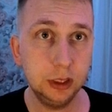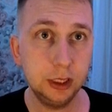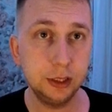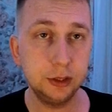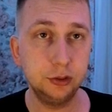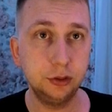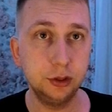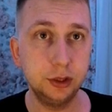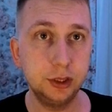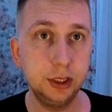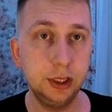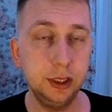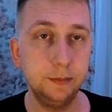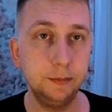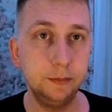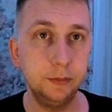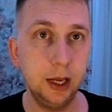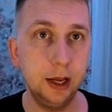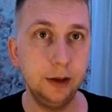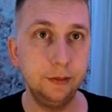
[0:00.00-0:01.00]
as you can
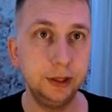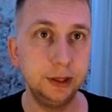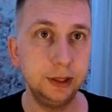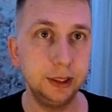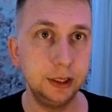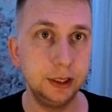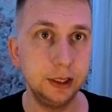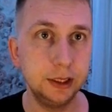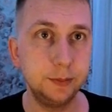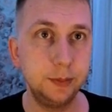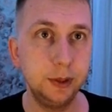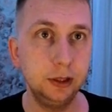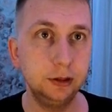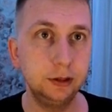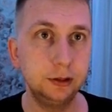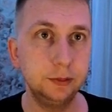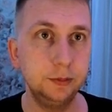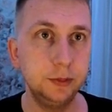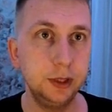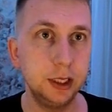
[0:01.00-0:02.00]
see, everything is
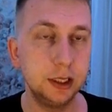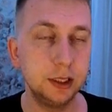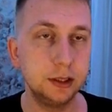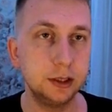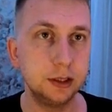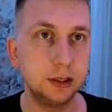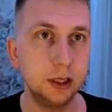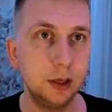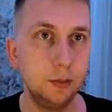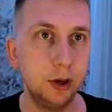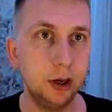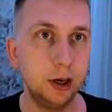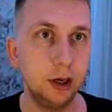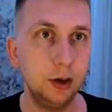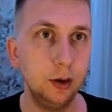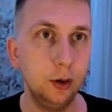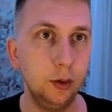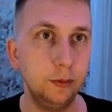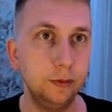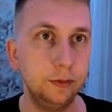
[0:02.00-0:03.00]
built. Here is the
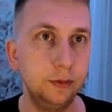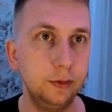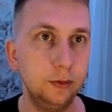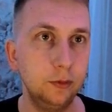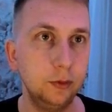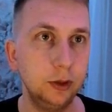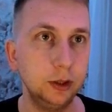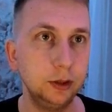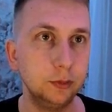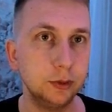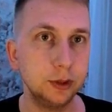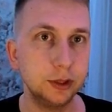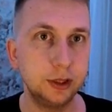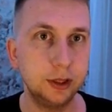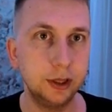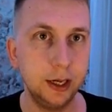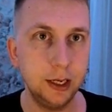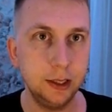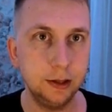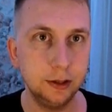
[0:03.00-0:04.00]
summary of what was
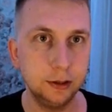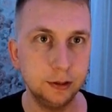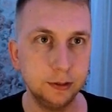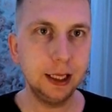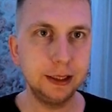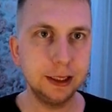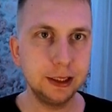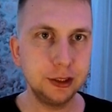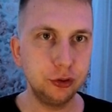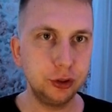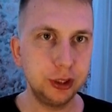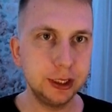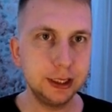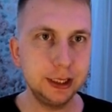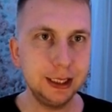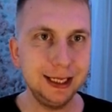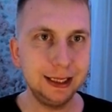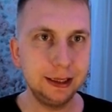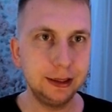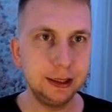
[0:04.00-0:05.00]
created. And as you can
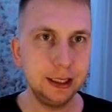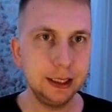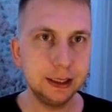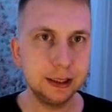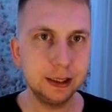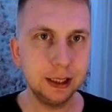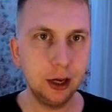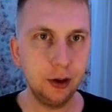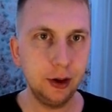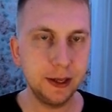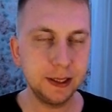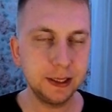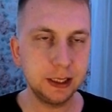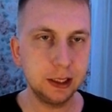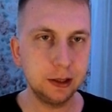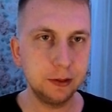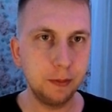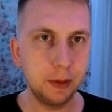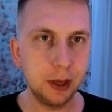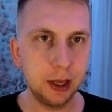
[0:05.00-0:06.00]
see, it is now
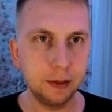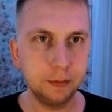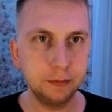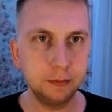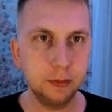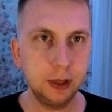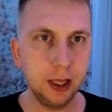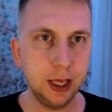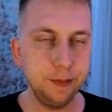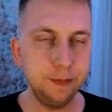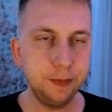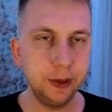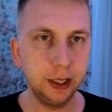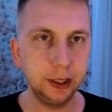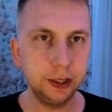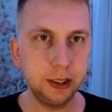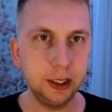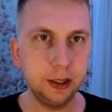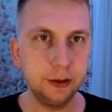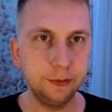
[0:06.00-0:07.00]
asking me
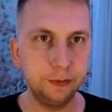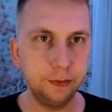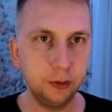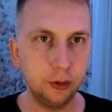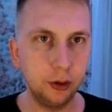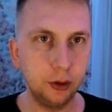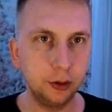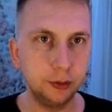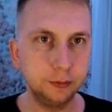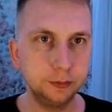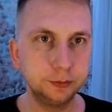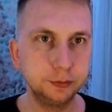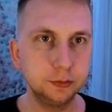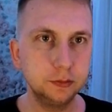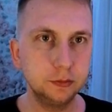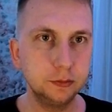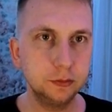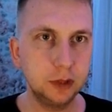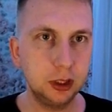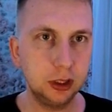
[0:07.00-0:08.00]
API key for
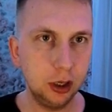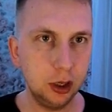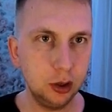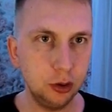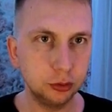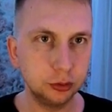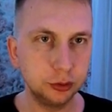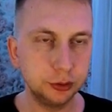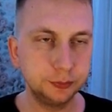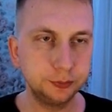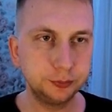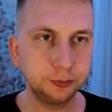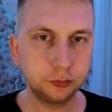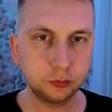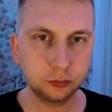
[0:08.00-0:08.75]
Cloud